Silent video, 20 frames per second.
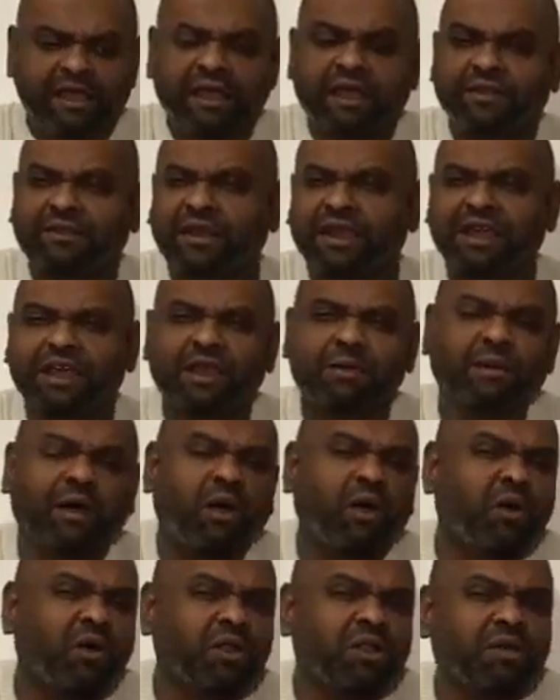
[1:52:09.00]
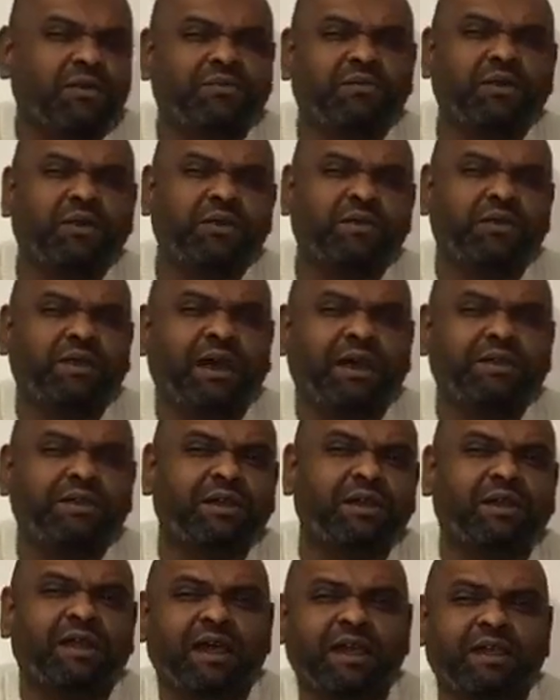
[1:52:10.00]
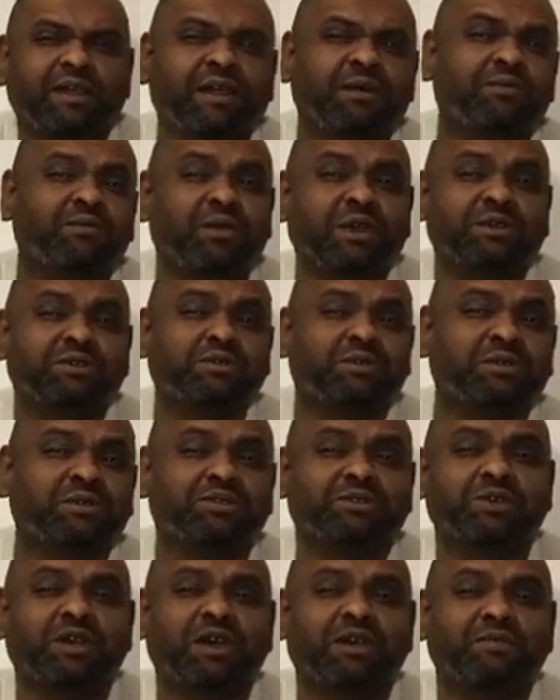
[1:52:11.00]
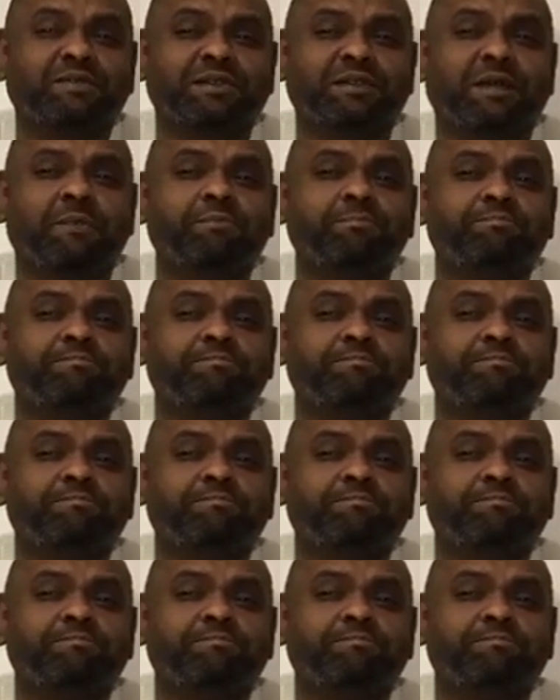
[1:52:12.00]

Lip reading: Thinking about all the food that, you know, like a restaurant serves. Like,